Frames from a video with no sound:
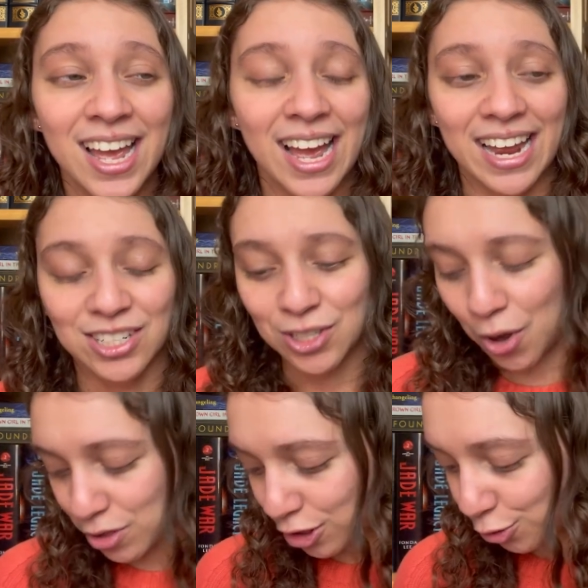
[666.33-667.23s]
And so
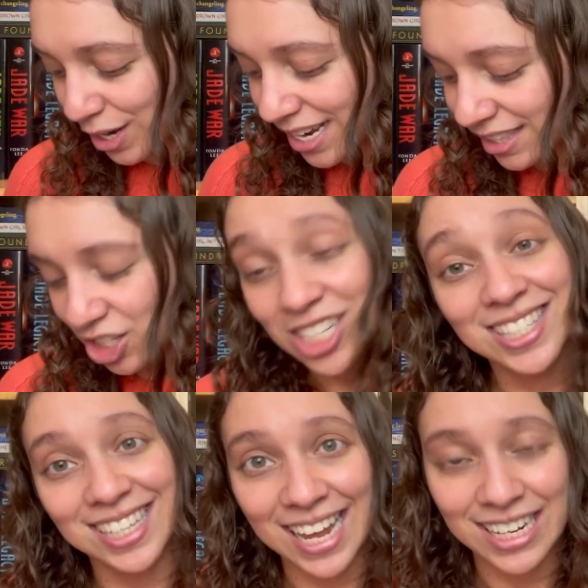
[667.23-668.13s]
the three that she
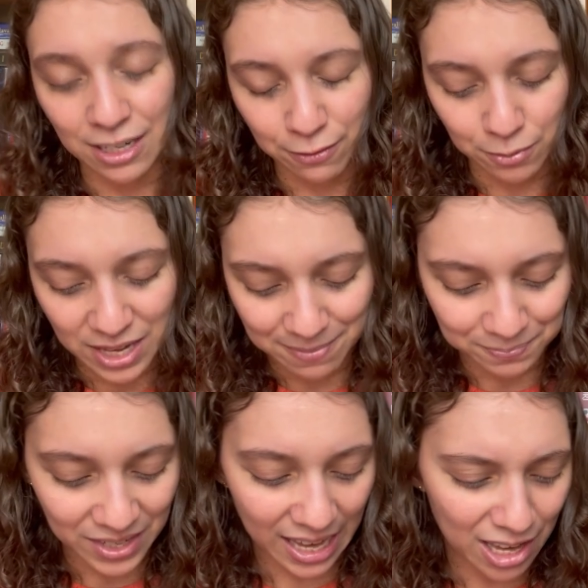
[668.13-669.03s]
selected for me
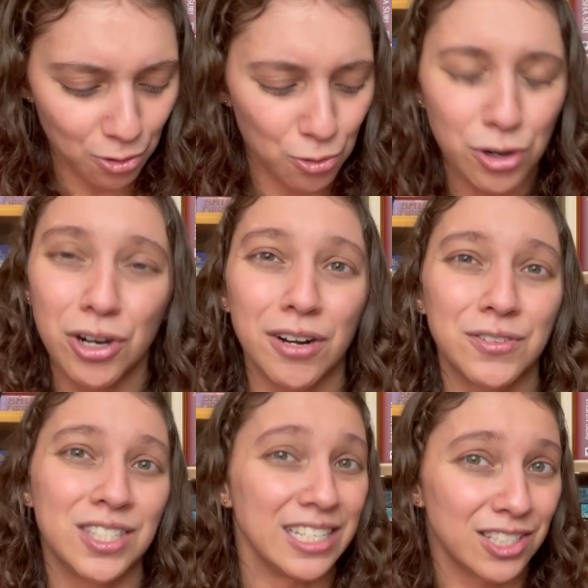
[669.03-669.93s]
in order of
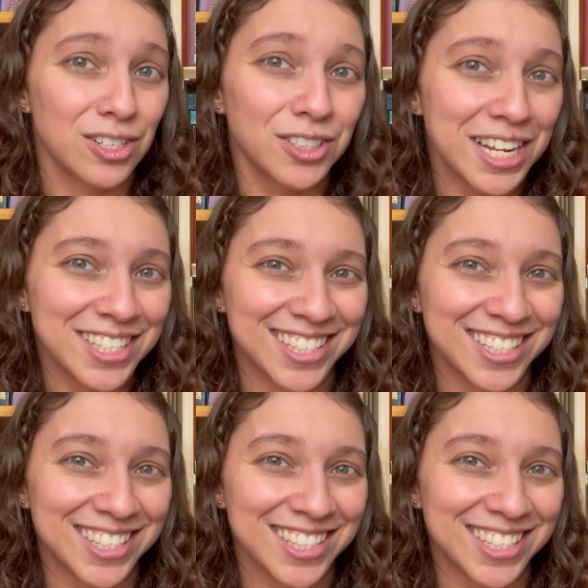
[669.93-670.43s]
seasonalness